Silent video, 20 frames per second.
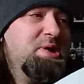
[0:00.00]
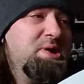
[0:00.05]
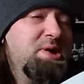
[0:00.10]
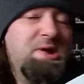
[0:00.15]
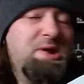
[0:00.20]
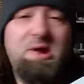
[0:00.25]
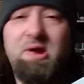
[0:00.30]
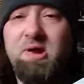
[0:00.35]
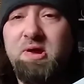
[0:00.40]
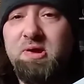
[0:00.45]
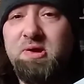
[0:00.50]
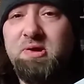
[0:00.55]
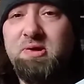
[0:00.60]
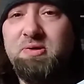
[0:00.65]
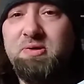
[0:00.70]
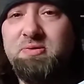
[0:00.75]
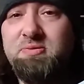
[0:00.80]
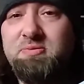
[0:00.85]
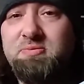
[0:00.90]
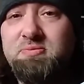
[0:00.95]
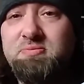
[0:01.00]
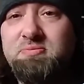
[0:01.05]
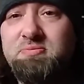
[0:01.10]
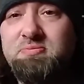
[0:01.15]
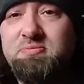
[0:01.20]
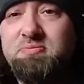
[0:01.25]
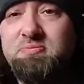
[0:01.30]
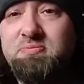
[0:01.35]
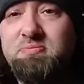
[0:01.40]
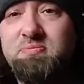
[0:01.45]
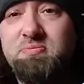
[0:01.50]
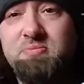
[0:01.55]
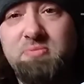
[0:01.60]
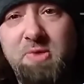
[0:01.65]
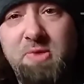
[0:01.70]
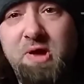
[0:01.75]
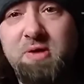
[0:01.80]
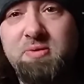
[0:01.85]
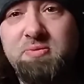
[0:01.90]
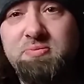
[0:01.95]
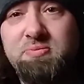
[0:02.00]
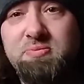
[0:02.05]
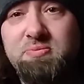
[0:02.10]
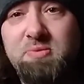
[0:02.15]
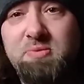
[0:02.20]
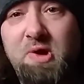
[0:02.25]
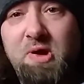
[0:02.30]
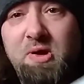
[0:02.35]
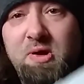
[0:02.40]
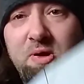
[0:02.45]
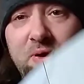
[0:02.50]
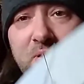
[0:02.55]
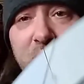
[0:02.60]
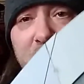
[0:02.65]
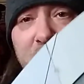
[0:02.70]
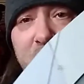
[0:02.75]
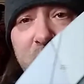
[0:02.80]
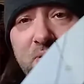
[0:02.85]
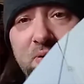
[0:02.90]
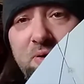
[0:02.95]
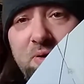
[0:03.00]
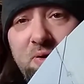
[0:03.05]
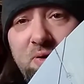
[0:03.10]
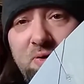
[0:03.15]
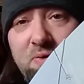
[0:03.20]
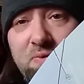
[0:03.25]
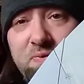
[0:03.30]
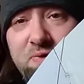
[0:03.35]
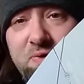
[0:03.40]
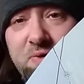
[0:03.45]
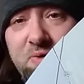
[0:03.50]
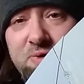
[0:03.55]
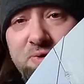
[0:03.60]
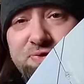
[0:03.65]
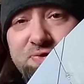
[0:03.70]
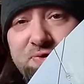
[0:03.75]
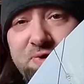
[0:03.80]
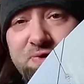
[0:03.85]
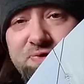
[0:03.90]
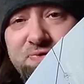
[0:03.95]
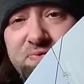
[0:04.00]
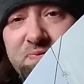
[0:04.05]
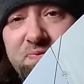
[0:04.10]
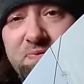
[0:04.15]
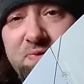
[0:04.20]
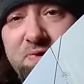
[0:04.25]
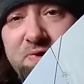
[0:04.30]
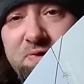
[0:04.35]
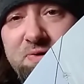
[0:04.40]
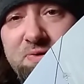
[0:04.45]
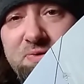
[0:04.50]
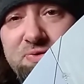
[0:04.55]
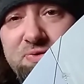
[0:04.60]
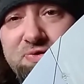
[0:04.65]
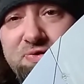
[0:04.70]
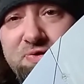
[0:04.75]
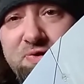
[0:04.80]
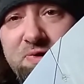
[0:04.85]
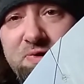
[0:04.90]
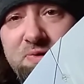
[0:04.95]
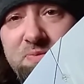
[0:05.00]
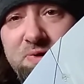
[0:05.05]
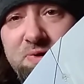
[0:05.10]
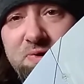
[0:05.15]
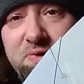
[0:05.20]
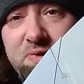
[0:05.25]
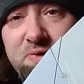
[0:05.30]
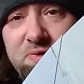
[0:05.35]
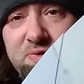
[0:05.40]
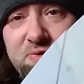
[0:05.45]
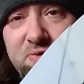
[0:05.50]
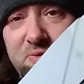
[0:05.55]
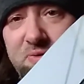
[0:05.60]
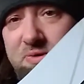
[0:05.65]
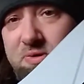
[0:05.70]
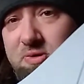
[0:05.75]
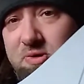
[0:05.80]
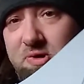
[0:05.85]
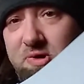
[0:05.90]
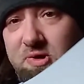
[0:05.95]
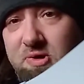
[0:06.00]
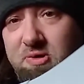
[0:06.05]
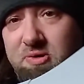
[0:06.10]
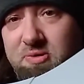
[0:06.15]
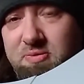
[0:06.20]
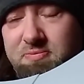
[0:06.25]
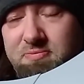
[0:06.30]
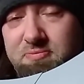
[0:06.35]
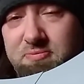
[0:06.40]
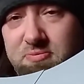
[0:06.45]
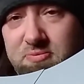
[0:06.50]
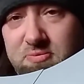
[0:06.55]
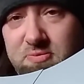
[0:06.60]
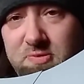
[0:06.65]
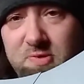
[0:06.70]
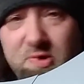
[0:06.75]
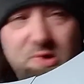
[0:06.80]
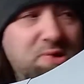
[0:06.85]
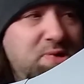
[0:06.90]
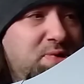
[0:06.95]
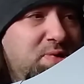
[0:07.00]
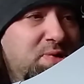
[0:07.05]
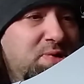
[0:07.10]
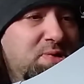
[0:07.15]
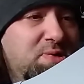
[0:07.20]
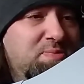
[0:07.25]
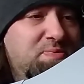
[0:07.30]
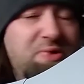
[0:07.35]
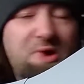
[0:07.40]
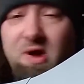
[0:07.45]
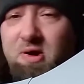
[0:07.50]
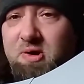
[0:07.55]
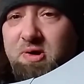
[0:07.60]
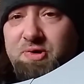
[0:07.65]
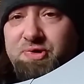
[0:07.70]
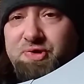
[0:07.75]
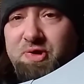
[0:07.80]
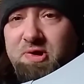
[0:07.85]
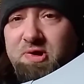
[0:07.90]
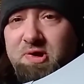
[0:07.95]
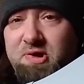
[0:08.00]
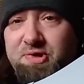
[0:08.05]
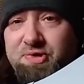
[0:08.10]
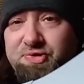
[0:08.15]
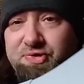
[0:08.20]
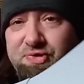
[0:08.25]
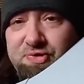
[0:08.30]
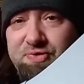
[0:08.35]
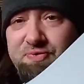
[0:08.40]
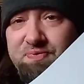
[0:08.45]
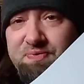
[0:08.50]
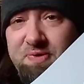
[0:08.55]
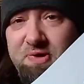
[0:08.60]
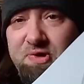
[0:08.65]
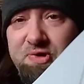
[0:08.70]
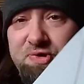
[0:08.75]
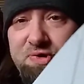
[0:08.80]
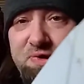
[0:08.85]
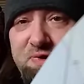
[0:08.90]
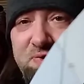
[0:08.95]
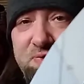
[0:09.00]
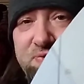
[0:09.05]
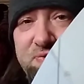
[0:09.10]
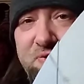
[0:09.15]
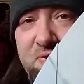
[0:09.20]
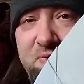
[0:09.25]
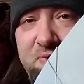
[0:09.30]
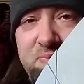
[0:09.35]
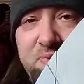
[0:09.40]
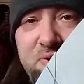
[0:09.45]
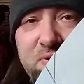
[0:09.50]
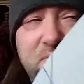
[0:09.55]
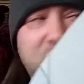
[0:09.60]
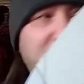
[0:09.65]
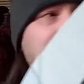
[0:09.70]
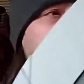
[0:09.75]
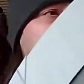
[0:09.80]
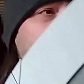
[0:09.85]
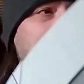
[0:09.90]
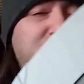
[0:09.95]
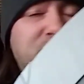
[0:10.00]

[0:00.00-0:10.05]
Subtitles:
And yeah, over the course of the next few videos, going to be showing the progress on this, finishing this up, getting it,